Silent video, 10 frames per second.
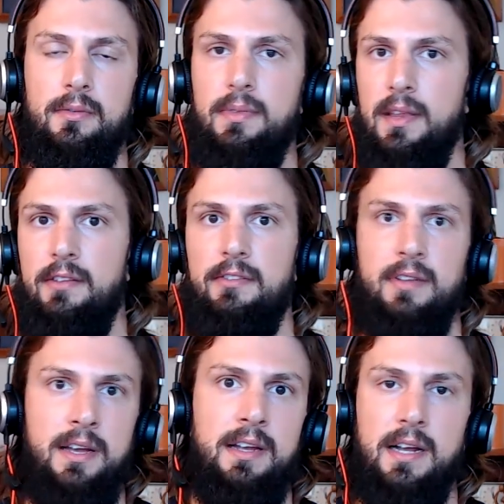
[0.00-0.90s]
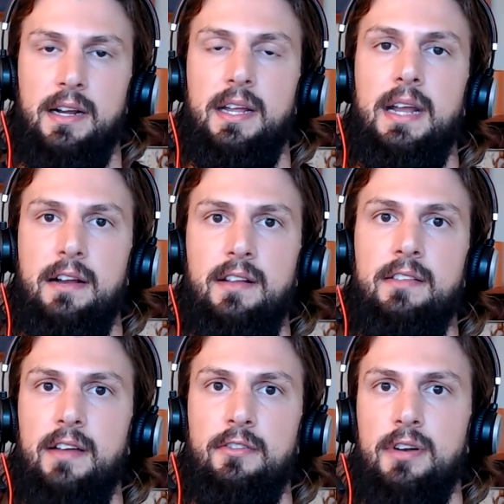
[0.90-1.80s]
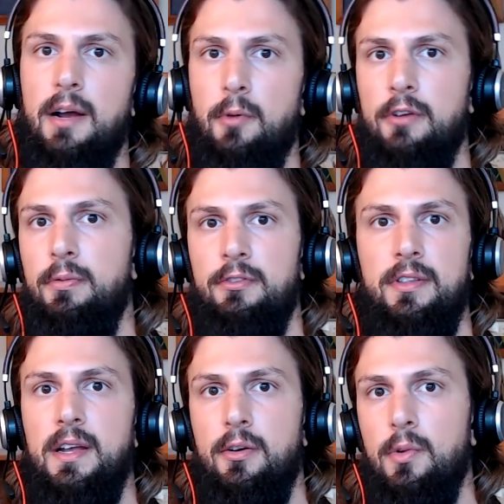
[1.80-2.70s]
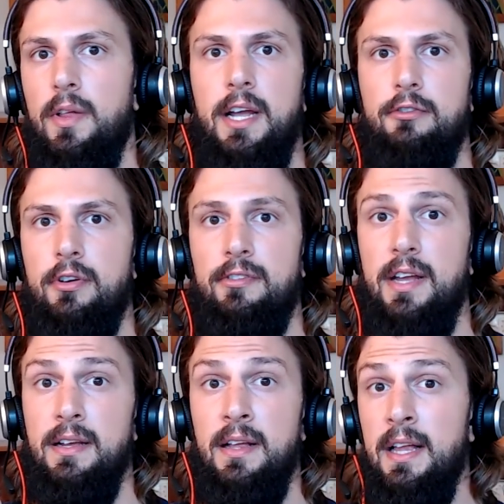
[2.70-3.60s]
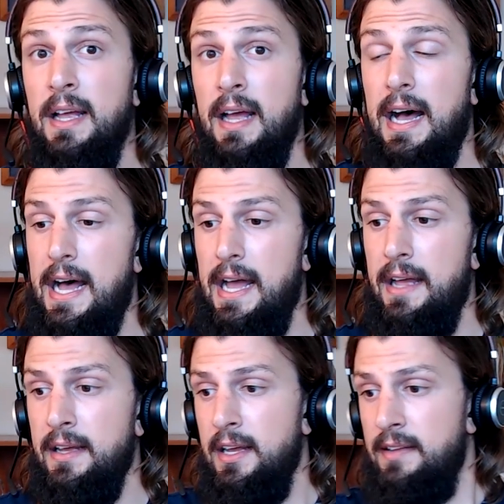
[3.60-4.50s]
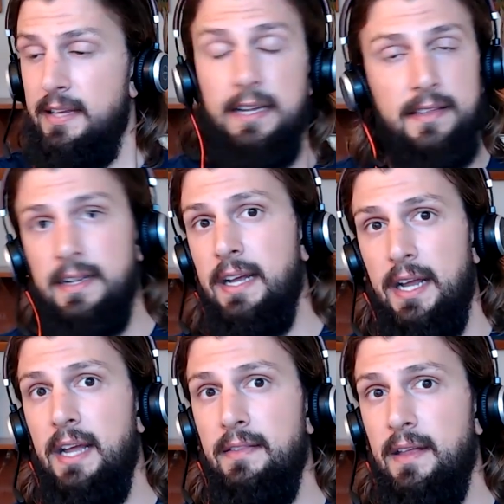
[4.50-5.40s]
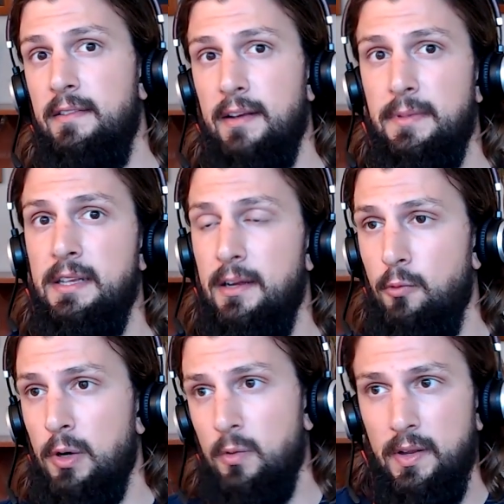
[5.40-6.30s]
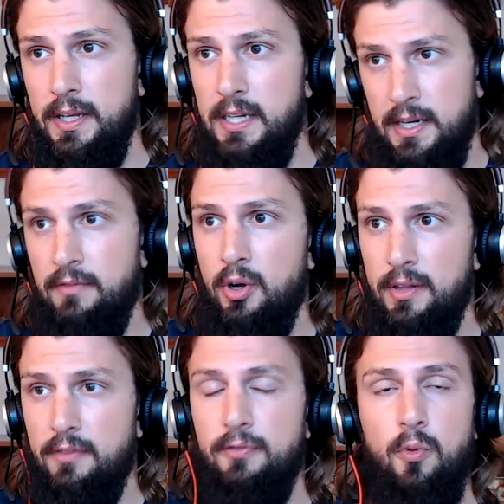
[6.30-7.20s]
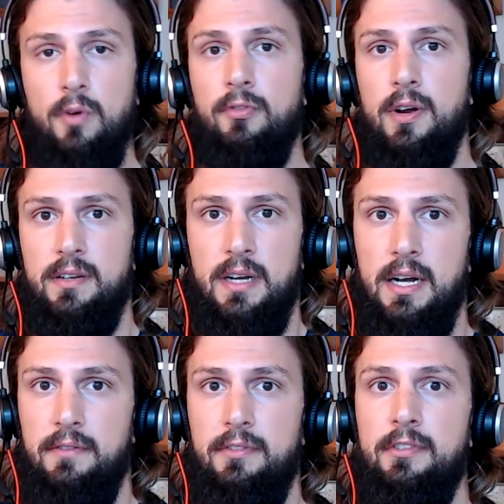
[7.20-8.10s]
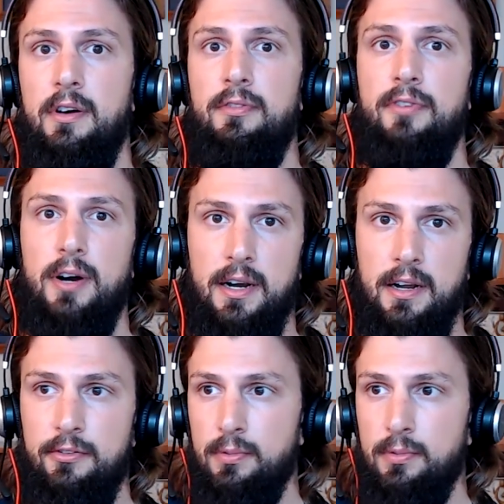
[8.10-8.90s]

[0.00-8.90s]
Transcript: these kind of connected sensor networks, which I think are really interesting to get the data in. Then something that we're really kind of on the forefront of so far is